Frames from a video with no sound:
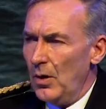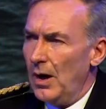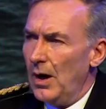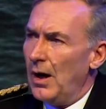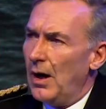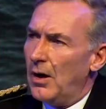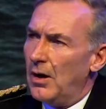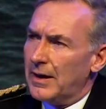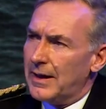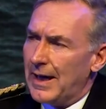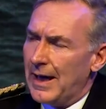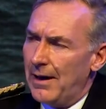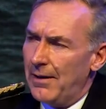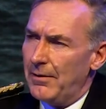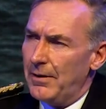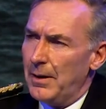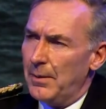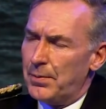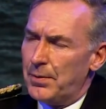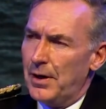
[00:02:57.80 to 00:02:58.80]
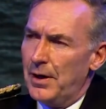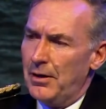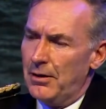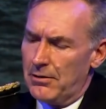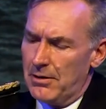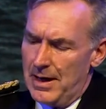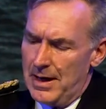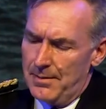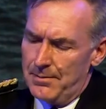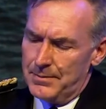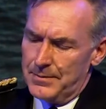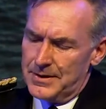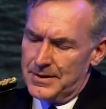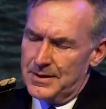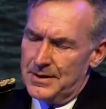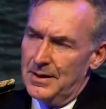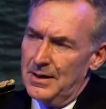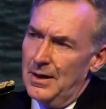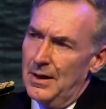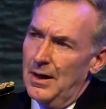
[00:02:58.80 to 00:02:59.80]
our carrier
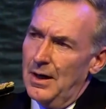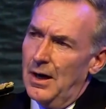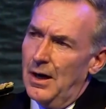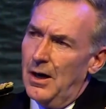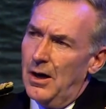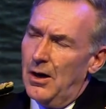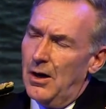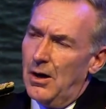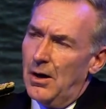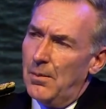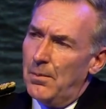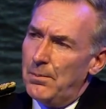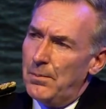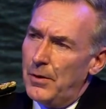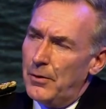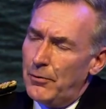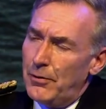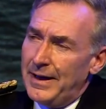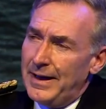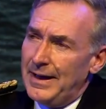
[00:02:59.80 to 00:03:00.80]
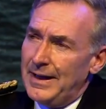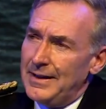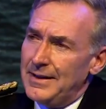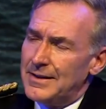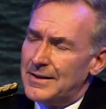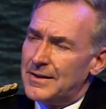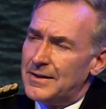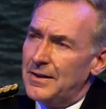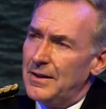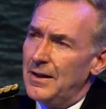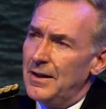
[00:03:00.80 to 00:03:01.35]
programs, our Marines,